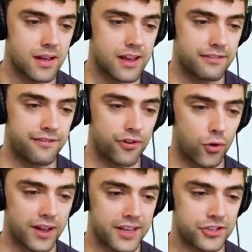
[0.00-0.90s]

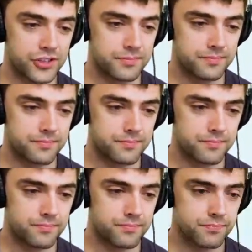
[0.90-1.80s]
full hitch.
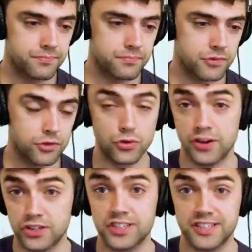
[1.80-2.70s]

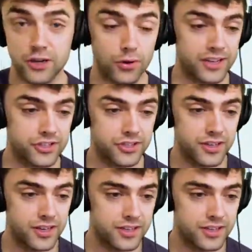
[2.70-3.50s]
Sorry, just a single hitch.